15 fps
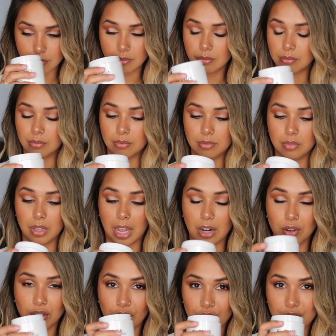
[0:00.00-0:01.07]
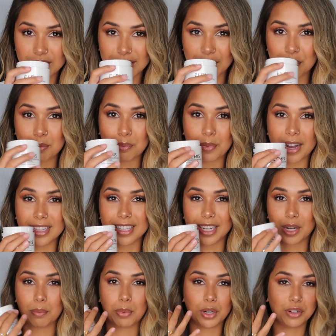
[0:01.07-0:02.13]
I don't know, it's
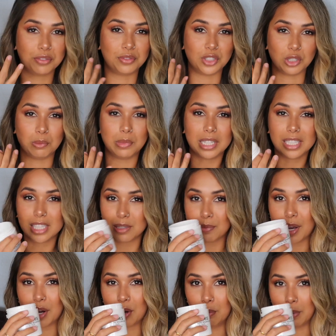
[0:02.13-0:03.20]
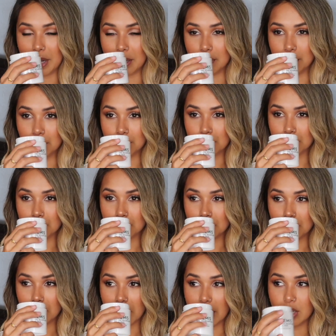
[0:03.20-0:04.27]
like a perfumey smell, but
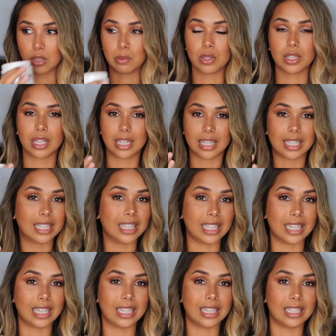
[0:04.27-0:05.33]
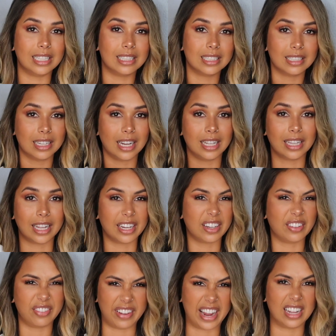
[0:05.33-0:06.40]
it just smells like clean and like
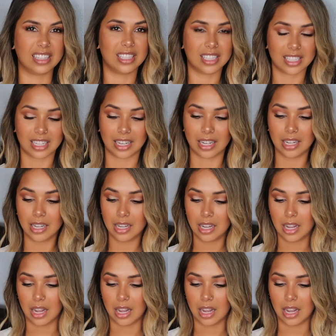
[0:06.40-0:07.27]
fancy.